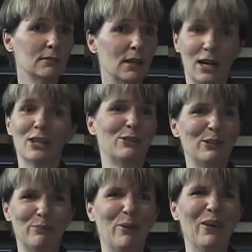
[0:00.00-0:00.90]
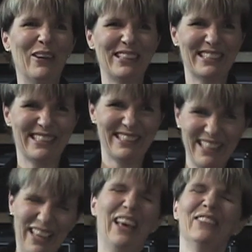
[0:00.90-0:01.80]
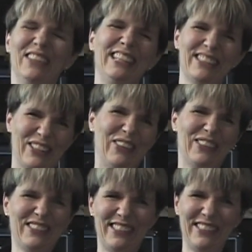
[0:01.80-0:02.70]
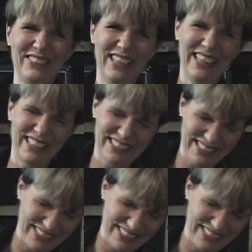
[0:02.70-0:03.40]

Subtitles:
100 books, and we sold 2 each.